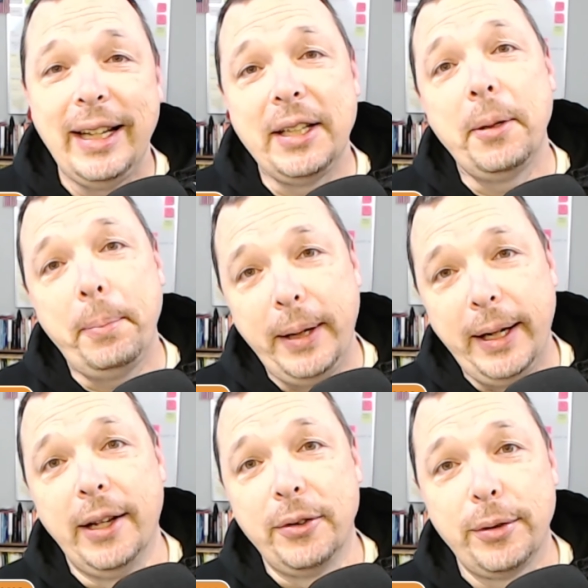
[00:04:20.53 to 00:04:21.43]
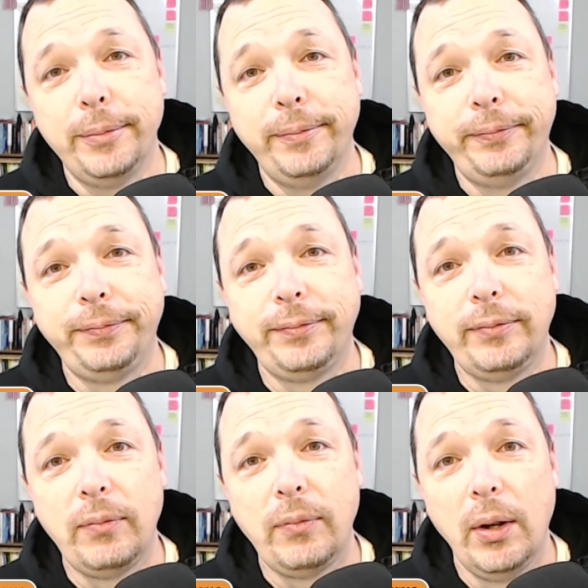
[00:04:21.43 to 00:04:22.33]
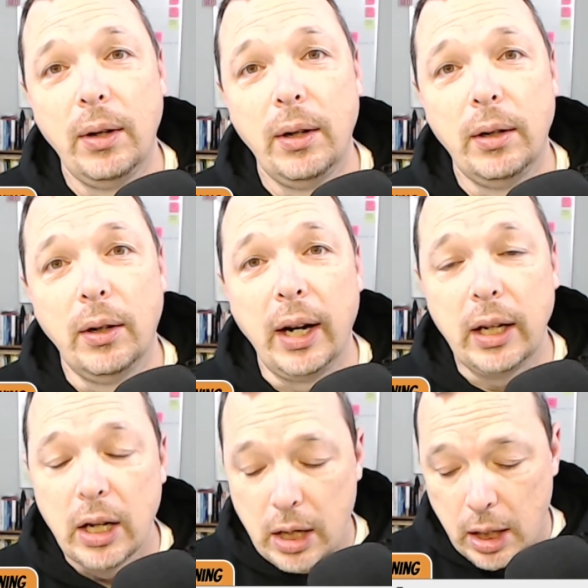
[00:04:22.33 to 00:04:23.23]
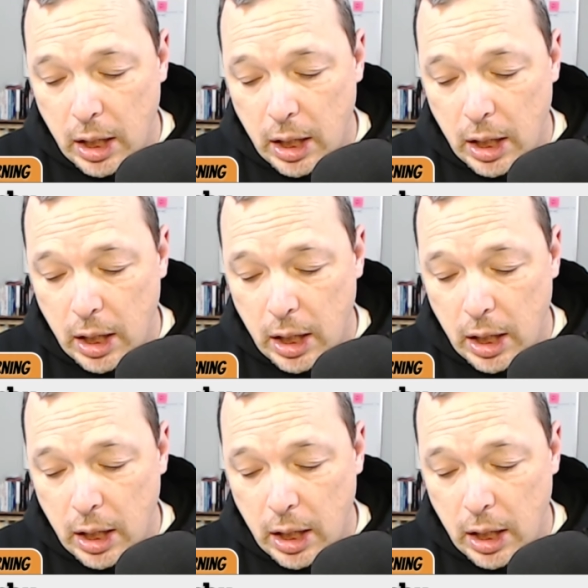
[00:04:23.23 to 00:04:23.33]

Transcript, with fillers: it depends, right?